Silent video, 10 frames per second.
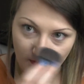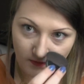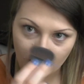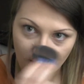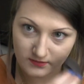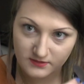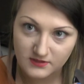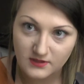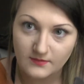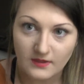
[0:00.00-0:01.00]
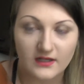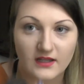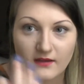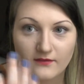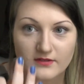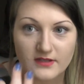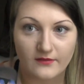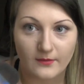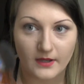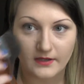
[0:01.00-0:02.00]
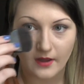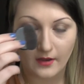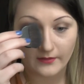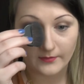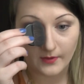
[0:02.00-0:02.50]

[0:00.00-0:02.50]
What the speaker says: across the top, kind of give yourself a button nose,